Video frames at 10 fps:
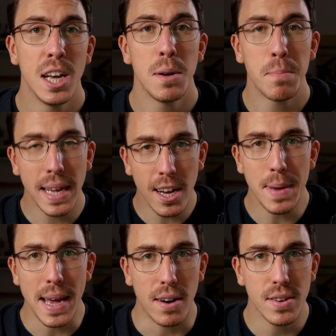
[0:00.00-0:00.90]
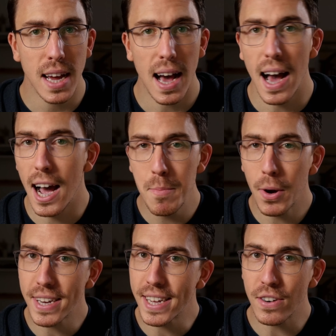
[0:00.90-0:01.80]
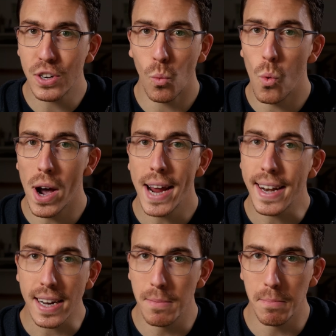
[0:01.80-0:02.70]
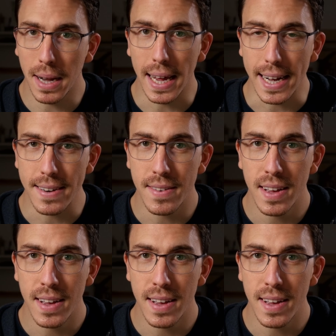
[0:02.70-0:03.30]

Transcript: But hear me out. I'm not here to whine and complain.